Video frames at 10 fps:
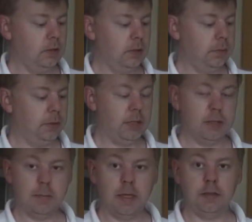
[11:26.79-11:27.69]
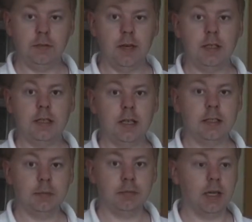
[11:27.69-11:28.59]
this makes
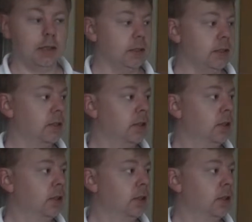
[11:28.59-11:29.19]
fantastic practice